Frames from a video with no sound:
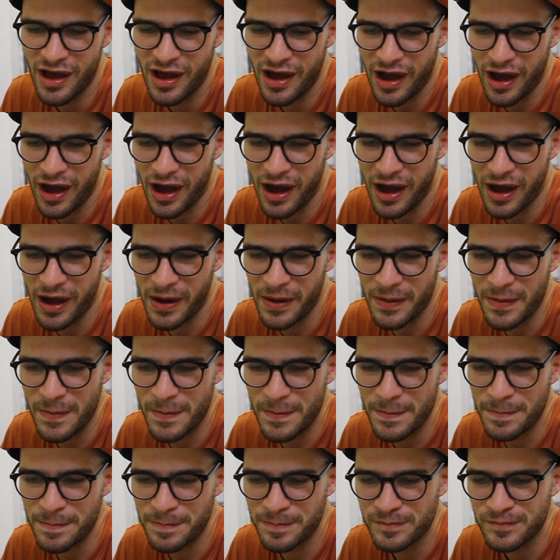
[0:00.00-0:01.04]

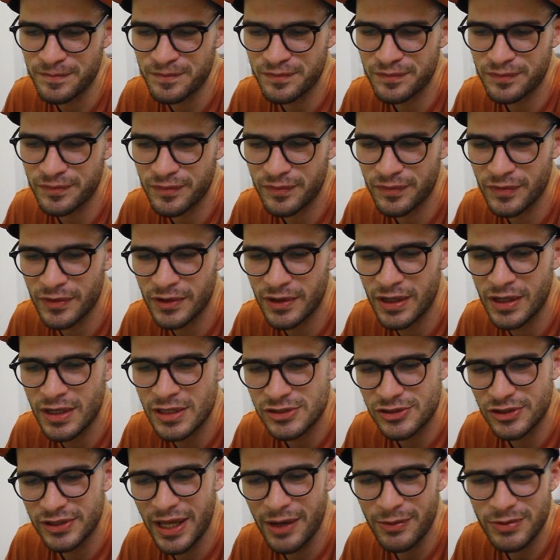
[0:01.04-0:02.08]

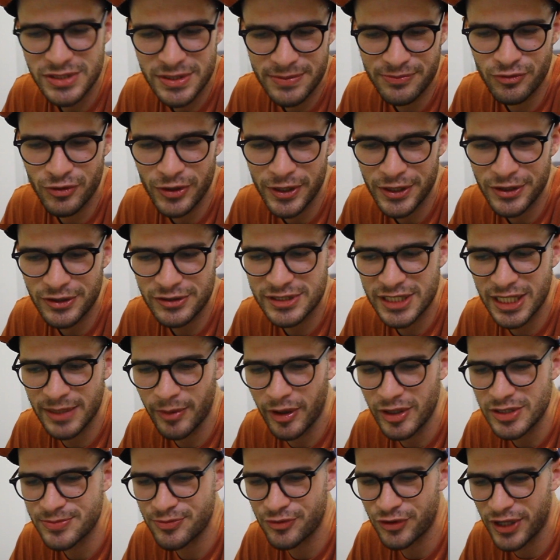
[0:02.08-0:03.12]
So that was a pretty good team. I
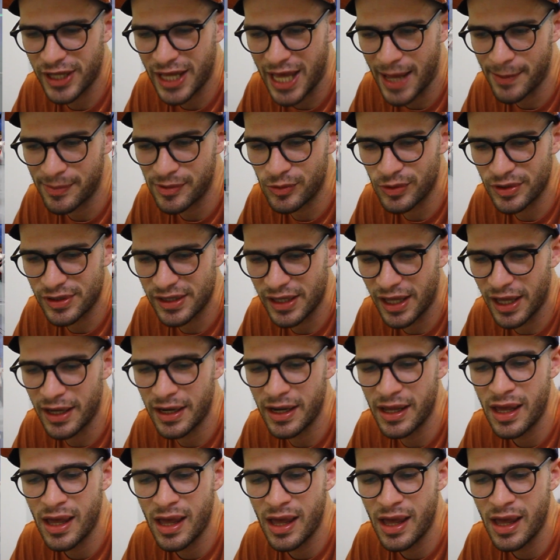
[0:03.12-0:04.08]
was pretty happy with that.